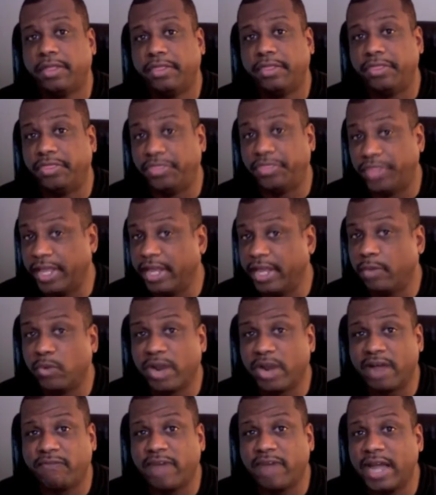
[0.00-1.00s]
then when
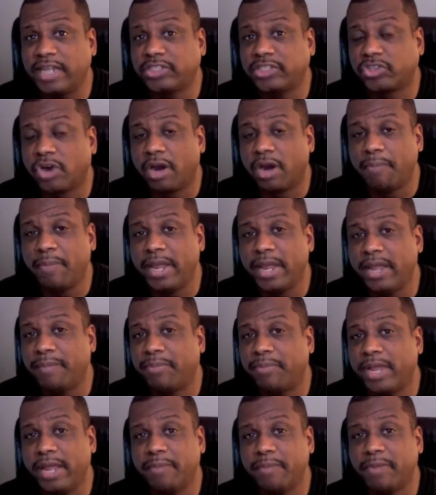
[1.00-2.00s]
I finally start
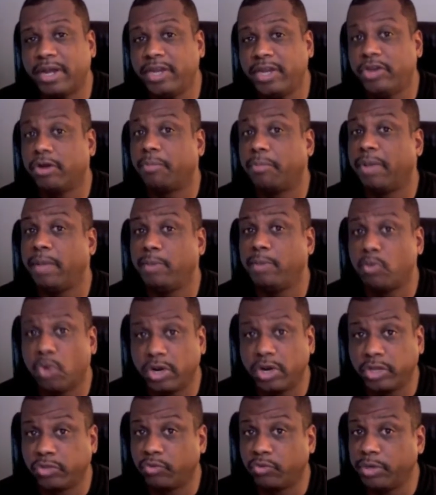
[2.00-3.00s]
paying money, you're going to pay me
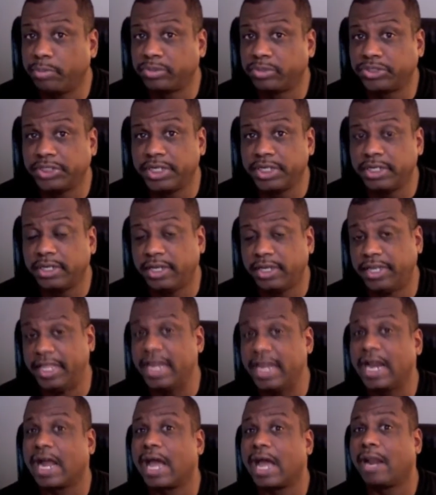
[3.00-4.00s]
1 to 3%,
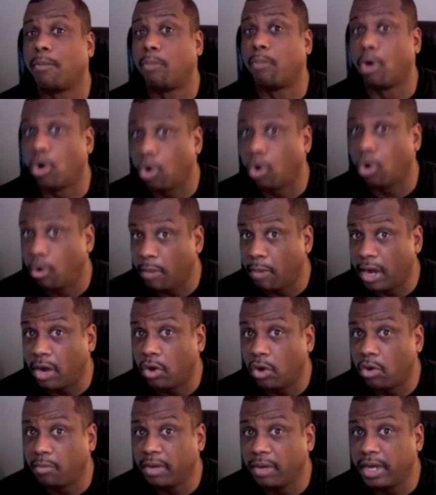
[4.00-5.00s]
then I got to borrow my
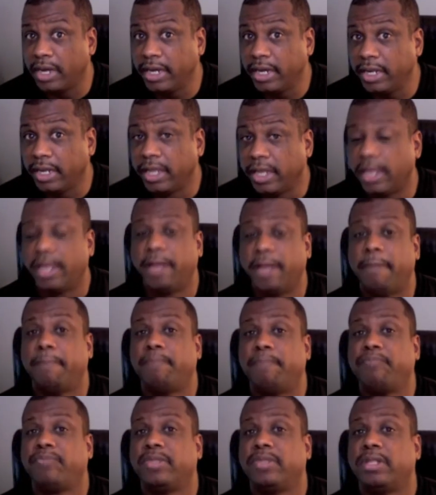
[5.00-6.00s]
own money.
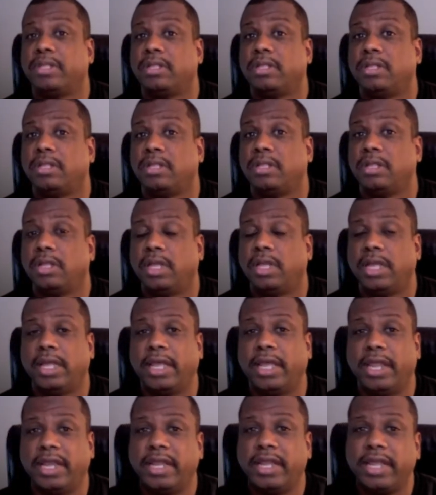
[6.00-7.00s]

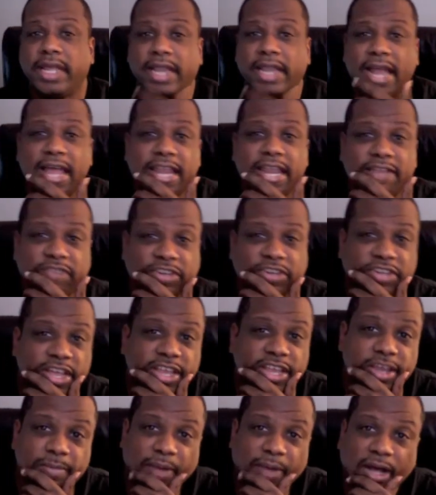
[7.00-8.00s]
And I didn't even
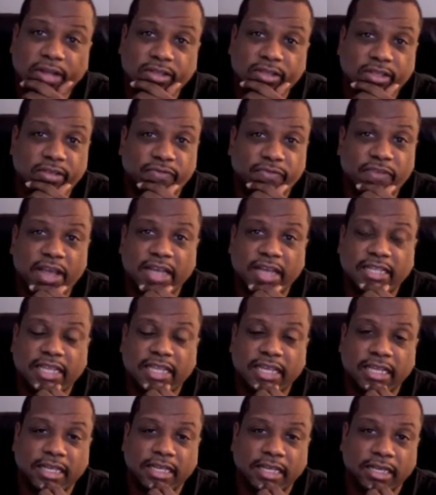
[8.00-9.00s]
tell you about the fact
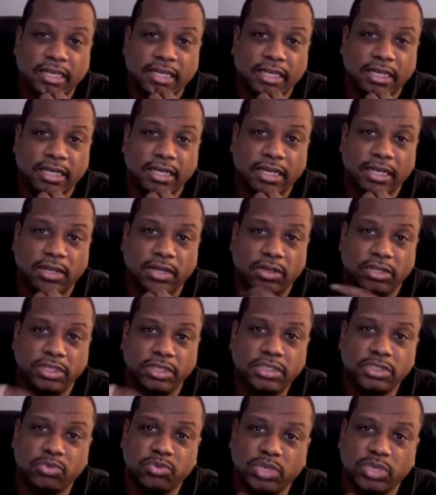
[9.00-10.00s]
that
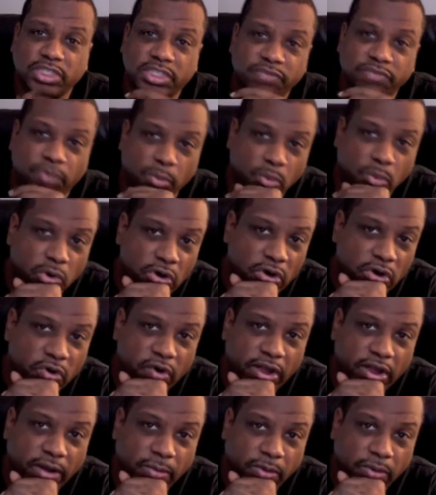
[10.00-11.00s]
this is what's even more
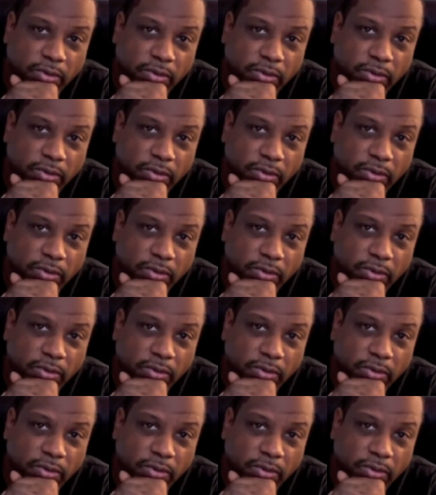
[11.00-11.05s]
incredible.